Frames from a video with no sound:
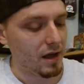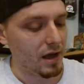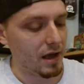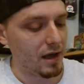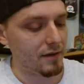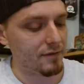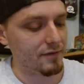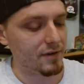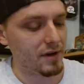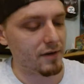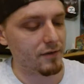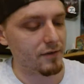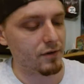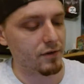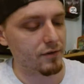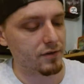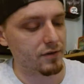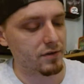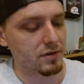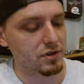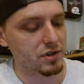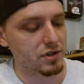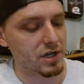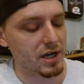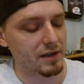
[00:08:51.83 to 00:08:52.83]
I've
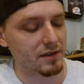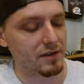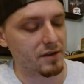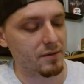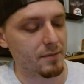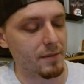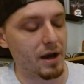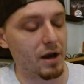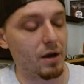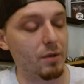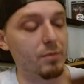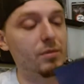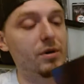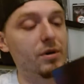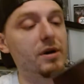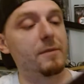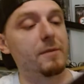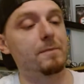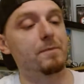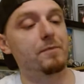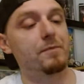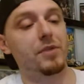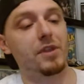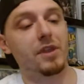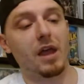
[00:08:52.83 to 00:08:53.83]
never checked them out.
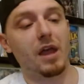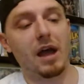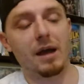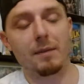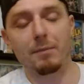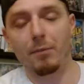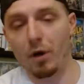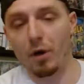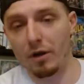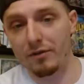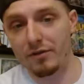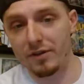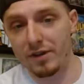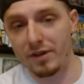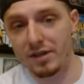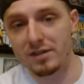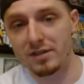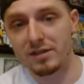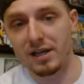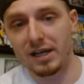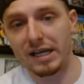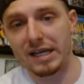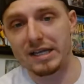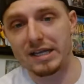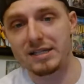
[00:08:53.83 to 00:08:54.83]
But I bought
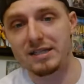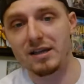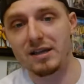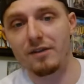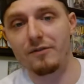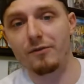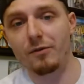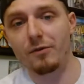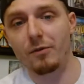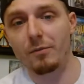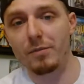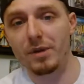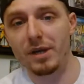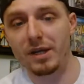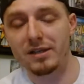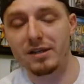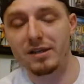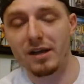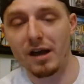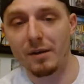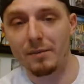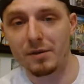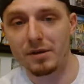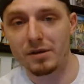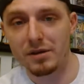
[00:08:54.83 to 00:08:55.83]
these, like I said, from Big
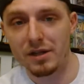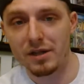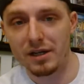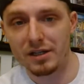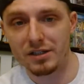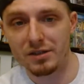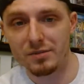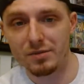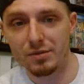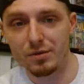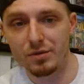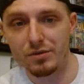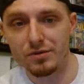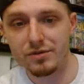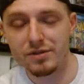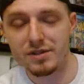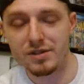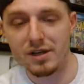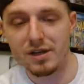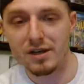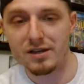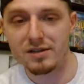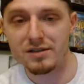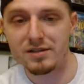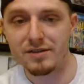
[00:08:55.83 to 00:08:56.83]
Time Collectibles,
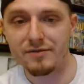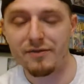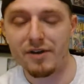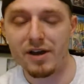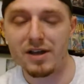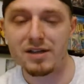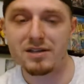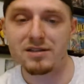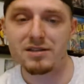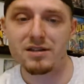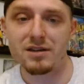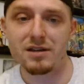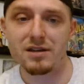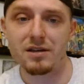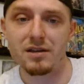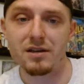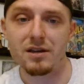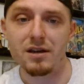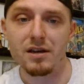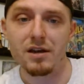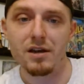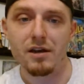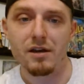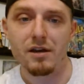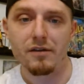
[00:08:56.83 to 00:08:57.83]
because if I see
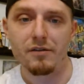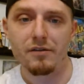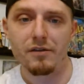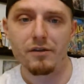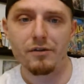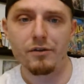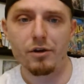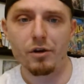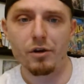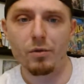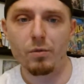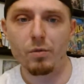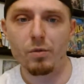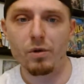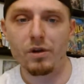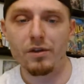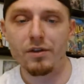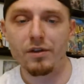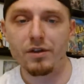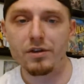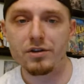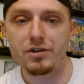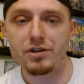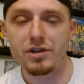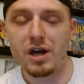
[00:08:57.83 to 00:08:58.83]
that they're one of
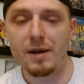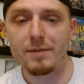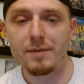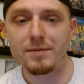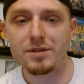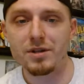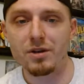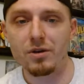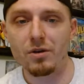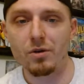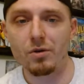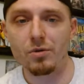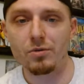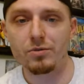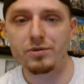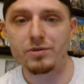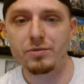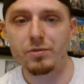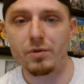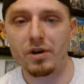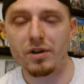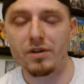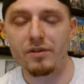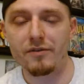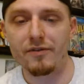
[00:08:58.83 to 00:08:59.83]
the shops that holds
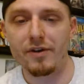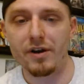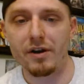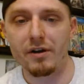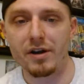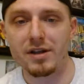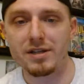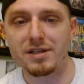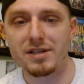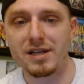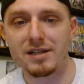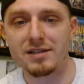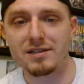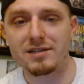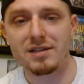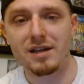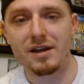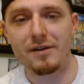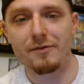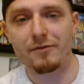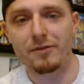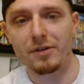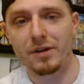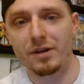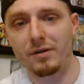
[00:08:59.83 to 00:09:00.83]
one of the variants, that's
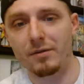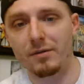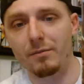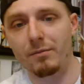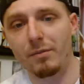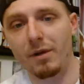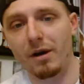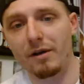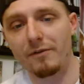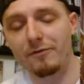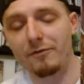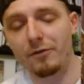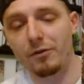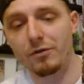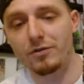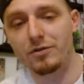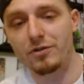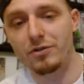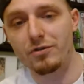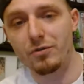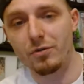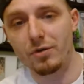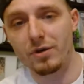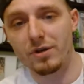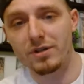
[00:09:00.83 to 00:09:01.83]
definitely my
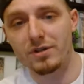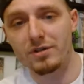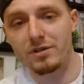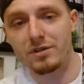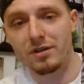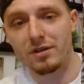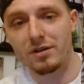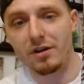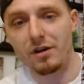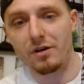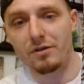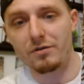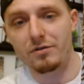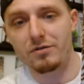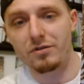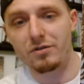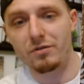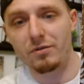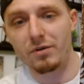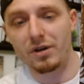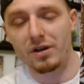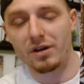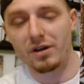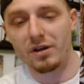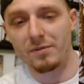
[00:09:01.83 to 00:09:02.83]
first choice to go to
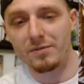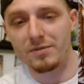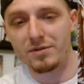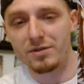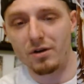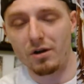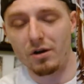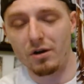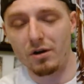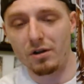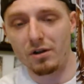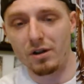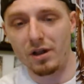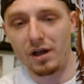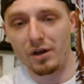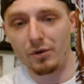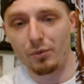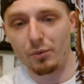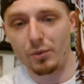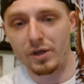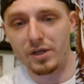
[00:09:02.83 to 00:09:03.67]
when it comes to online